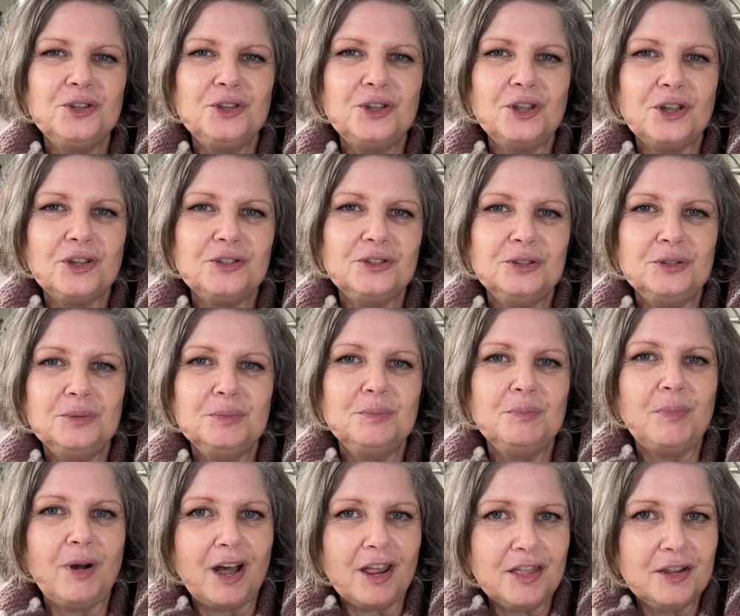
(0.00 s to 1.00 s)
doesn't
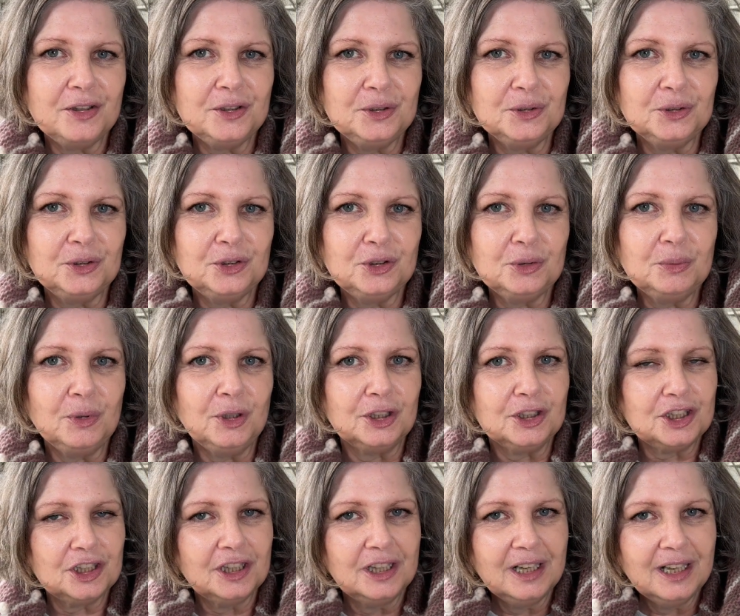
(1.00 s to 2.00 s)
bother you too much,
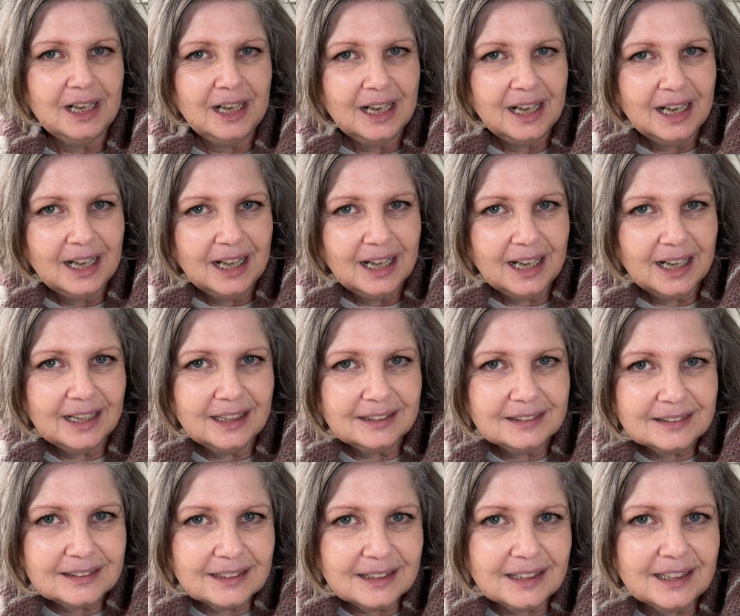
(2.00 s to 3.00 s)

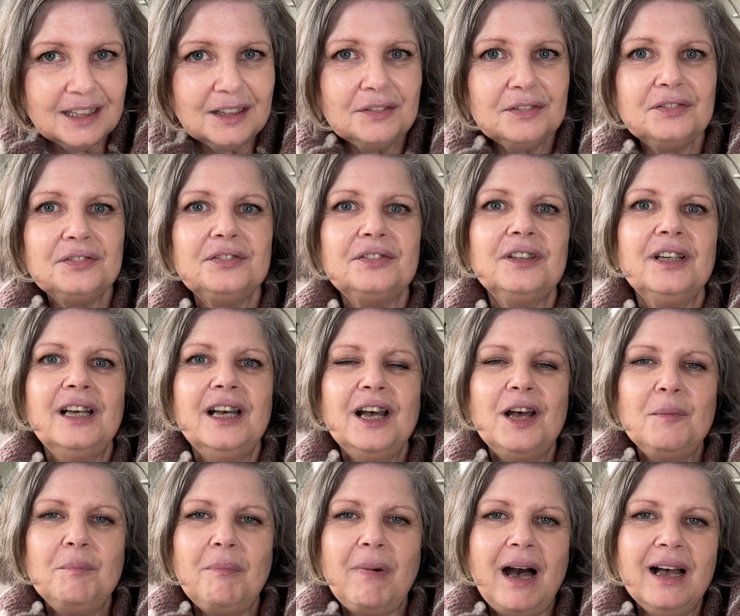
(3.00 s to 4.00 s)
and if
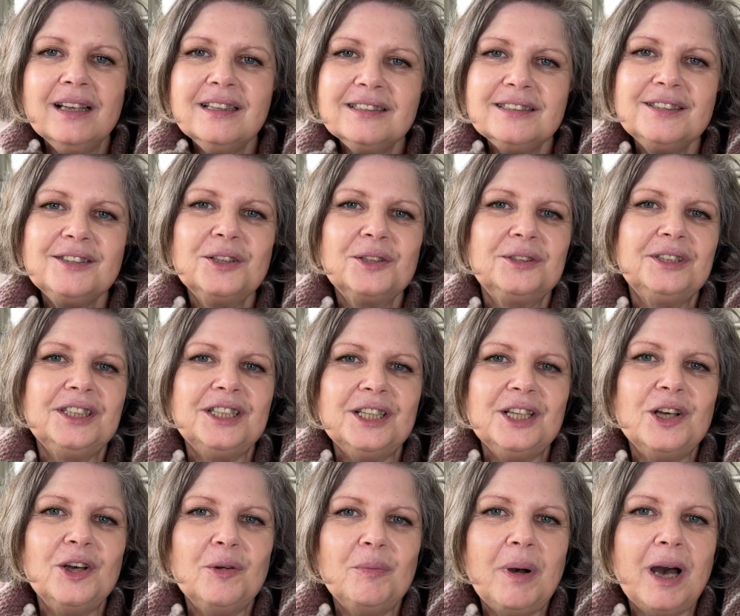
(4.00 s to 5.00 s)
my story
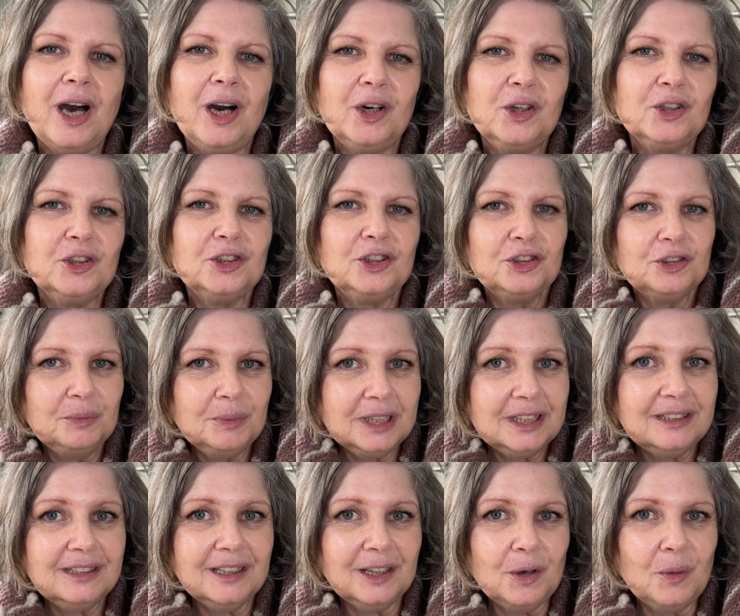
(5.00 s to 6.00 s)
about
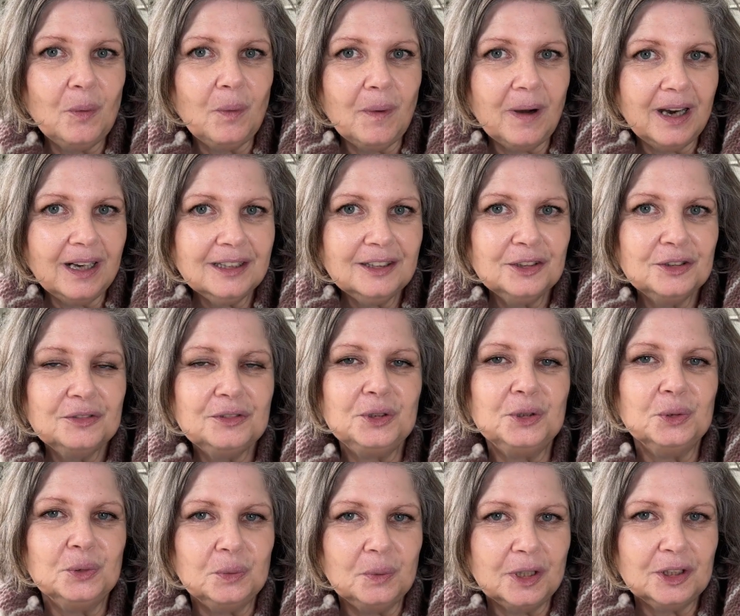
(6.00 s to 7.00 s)
meeting one
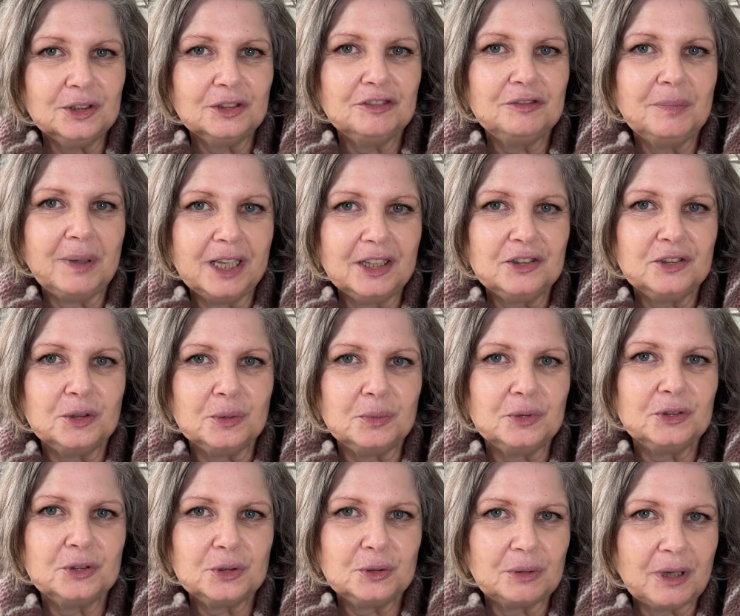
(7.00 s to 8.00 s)
of my
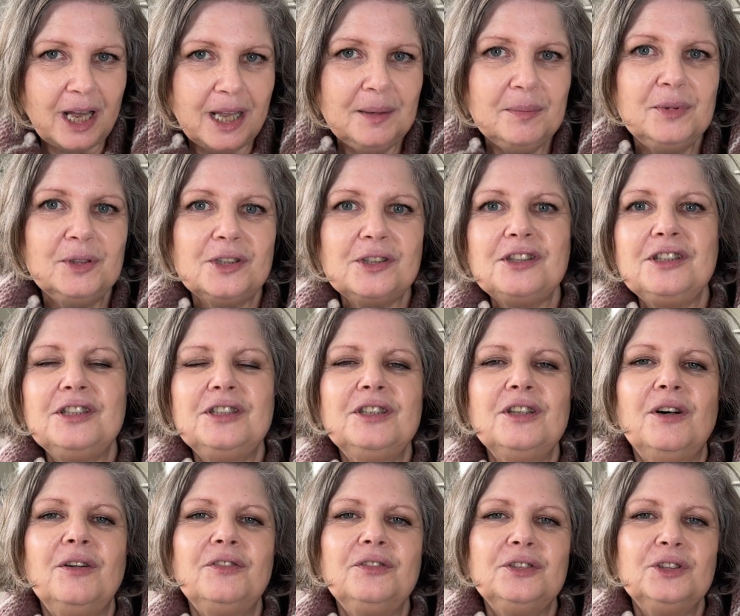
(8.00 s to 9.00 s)
subscribers is
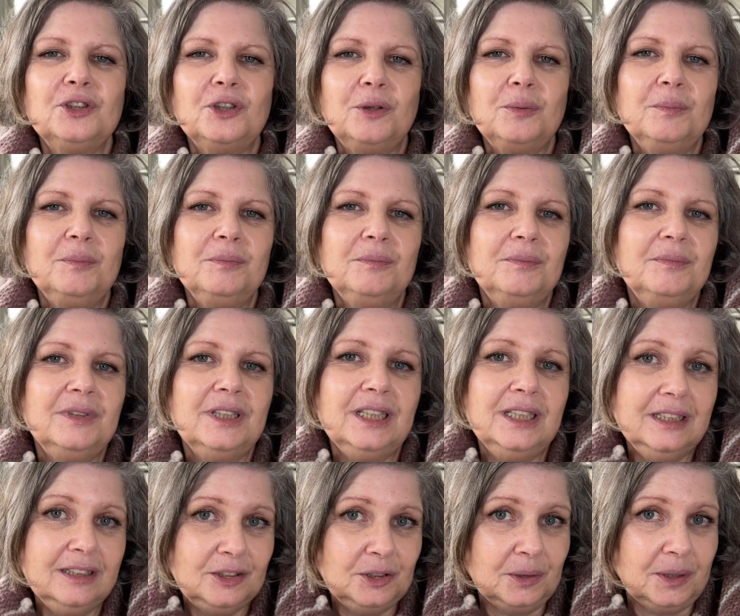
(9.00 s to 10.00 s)
of some
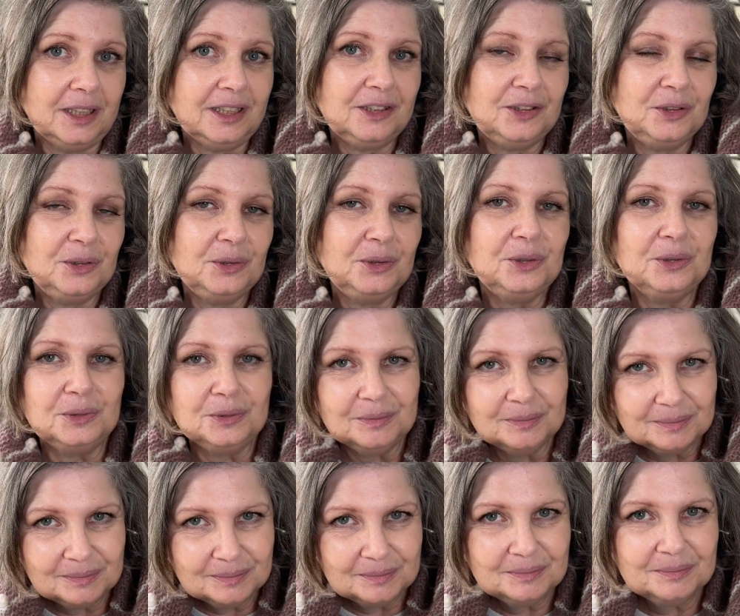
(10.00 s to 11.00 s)
interest to you,
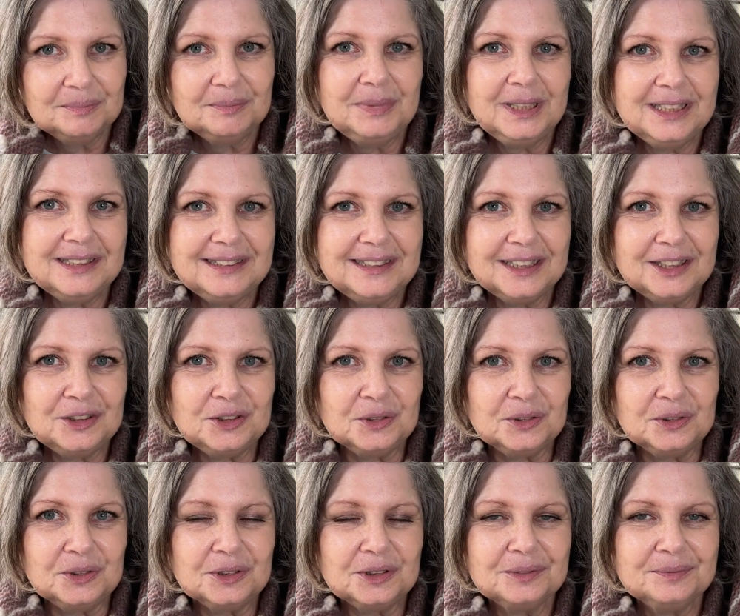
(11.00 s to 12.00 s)
please stay
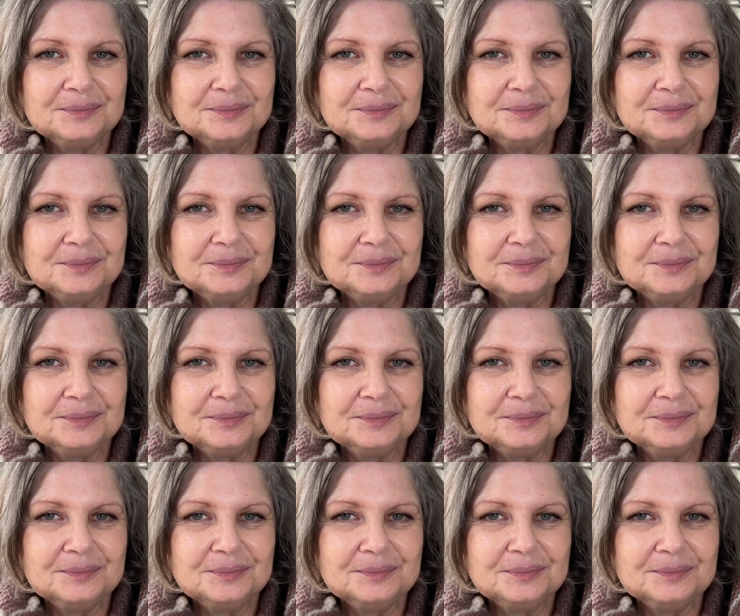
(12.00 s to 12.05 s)
tuned.